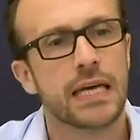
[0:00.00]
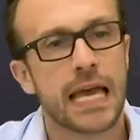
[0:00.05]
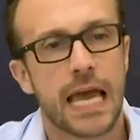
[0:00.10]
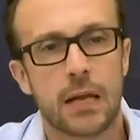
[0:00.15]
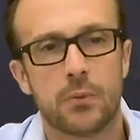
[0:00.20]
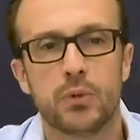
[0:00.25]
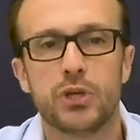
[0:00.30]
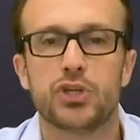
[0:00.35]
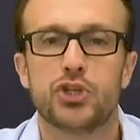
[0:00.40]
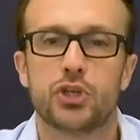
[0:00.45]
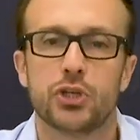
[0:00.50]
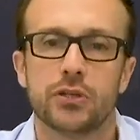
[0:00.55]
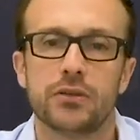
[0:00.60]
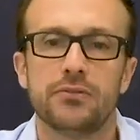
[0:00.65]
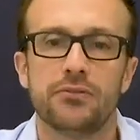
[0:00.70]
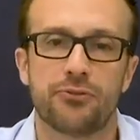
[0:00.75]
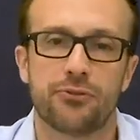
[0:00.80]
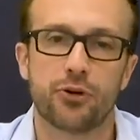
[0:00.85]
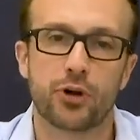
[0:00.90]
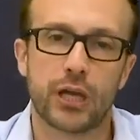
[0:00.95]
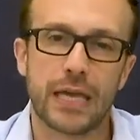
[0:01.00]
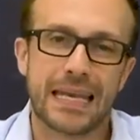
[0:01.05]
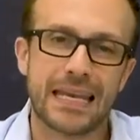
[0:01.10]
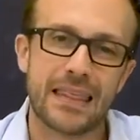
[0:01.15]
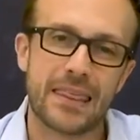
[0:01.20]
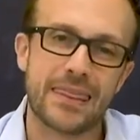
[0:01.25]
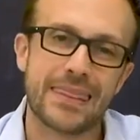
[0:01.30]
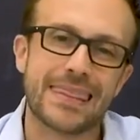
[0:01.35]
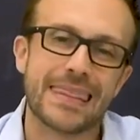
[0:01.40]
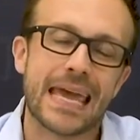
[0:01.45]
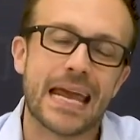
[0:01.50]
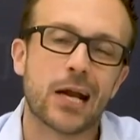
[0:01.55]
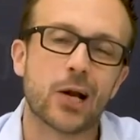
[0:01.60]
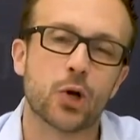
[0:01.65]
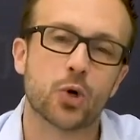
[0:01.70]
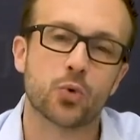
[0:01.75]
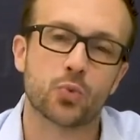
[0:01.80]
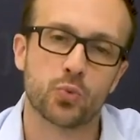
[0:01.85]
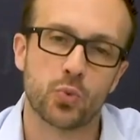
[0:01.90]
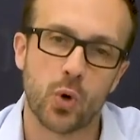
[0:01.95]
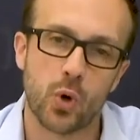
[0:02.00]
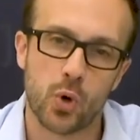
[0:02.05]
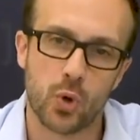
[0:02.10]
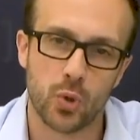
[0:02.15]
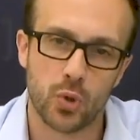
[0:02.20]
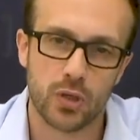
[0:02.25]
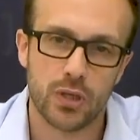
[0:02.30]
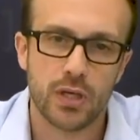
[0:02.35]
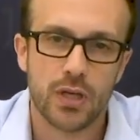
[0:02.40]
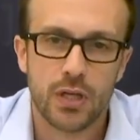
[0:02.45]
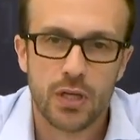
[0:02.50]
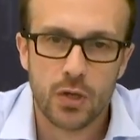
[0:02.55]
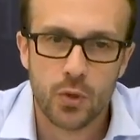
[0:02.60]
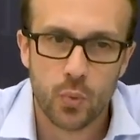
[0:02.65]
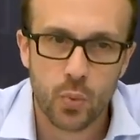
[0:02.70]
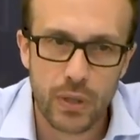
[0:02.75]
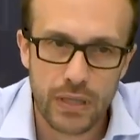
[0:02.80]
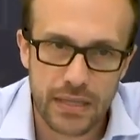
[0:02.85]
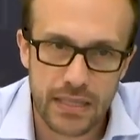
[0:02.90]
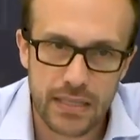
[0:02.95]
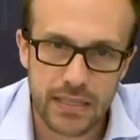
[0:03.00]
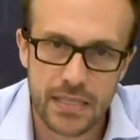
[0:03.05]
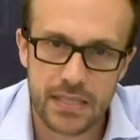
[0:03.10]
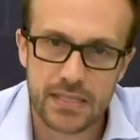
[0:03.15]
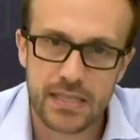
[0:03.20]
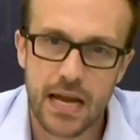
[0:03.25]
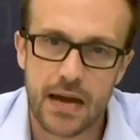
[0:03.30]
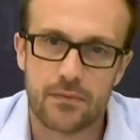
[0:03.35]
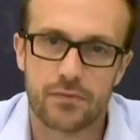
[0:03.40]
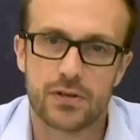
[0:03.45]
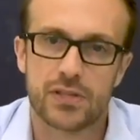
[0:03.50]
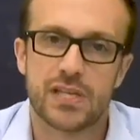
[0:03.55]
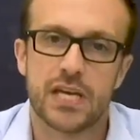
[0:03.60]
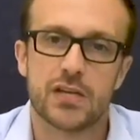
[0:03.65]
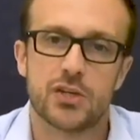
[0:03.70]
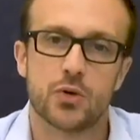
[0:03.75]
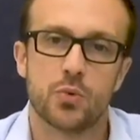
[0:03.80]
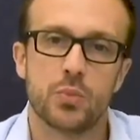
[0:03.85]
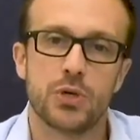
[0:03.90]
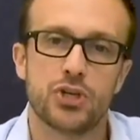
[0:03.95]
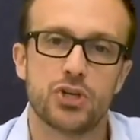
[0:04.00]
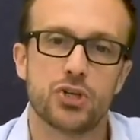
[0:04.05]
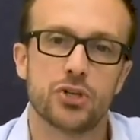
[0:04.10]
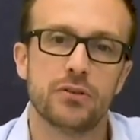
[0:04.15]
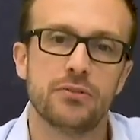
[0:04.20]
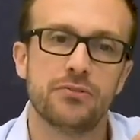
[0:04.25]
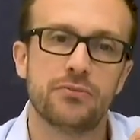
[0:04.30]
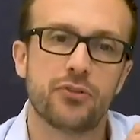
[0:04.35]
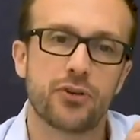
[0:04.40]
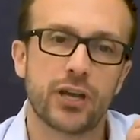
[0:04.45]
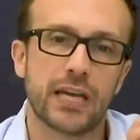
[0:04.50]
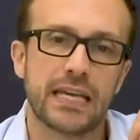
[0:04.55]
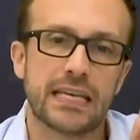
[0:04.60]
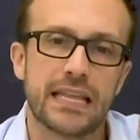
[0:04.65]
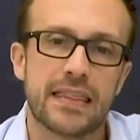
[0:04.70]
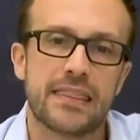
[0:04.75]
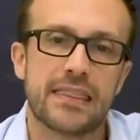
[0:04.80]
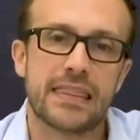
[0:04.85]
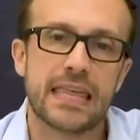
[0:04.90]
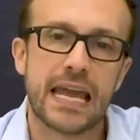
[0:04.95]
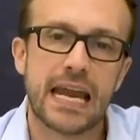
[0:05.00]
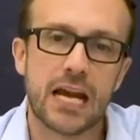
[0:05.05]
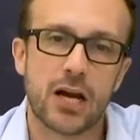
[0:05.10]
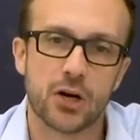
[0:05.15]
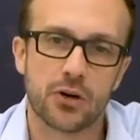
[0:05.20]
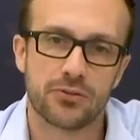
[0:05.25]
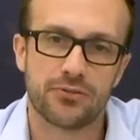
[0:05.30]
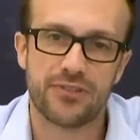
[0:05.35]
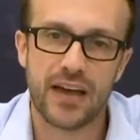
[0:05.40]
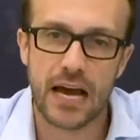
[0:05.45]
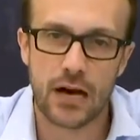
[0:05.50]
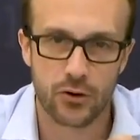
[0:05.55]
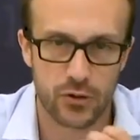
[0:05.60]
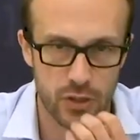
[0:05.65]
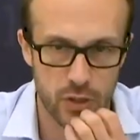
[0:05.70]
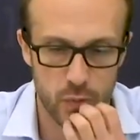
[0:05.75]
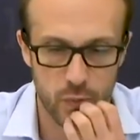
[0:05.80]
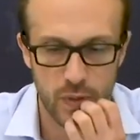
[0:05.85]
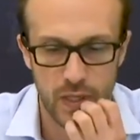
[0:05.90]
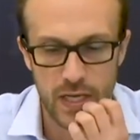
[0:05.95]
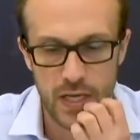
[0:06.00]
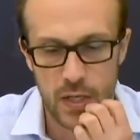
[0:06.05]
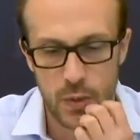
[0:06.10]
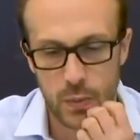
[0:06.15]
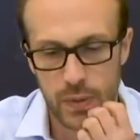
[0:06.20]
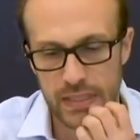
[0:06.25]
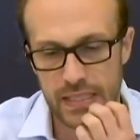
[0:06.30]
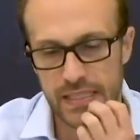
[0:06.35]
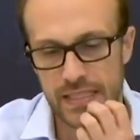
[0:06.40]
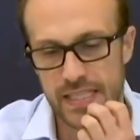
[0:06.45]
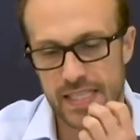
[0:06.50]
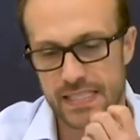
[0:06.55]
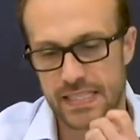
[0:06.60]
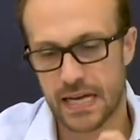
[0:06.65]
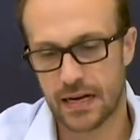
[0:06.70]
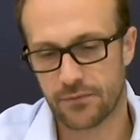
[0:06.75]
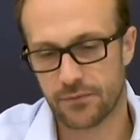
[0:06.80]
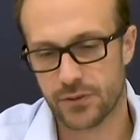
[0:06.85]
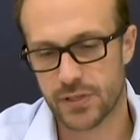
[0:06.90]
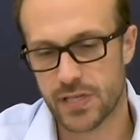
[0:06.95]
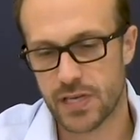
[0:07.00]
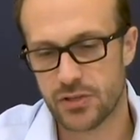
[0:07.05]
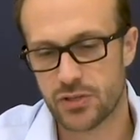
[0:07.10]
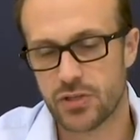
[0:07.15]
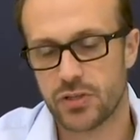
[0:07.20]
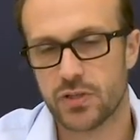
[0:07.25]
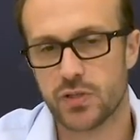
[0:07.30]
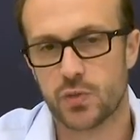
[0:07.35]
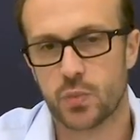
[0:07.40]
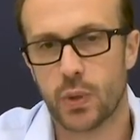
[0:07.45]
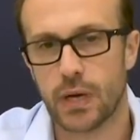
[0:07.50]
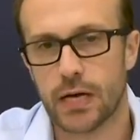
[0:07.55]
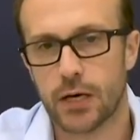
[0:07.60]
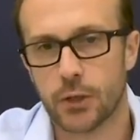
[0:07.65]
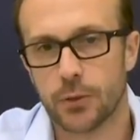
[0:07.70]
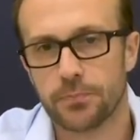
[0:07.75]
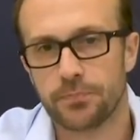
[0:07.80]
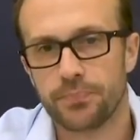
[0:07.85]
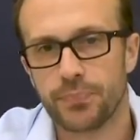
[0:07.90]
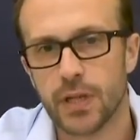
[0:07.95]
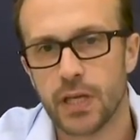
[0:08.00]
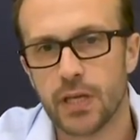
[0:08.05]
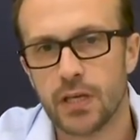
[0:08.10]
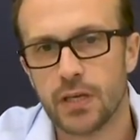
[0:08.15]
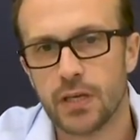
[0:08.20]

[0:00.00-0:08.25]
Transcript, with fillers: And we shouldn't forget their role within this conversation. We shouldn't forget their value within this conversation as well.